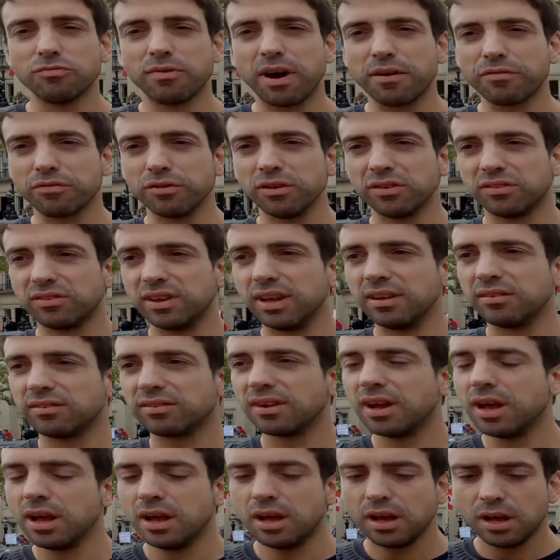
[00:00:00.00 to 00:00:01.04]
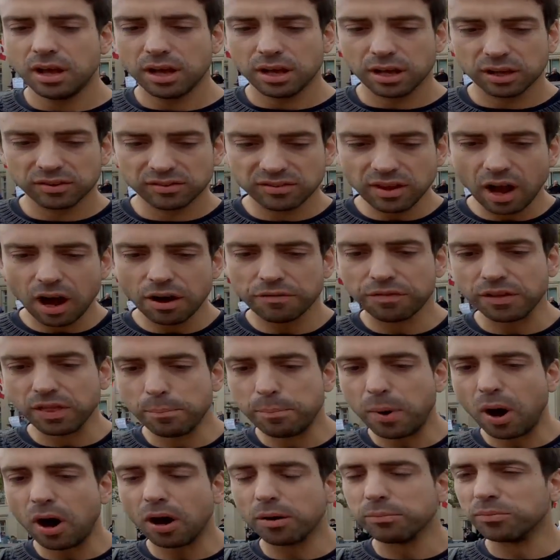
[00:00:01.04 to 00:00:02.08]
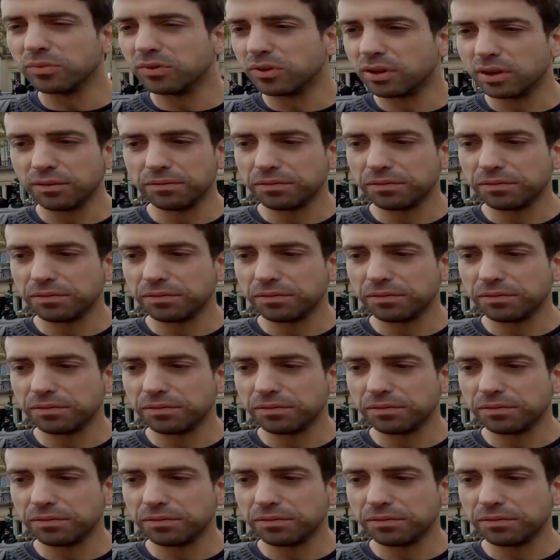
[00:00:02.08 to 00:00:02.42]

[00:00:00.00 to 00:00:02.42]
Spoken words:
references, start off at the bottom.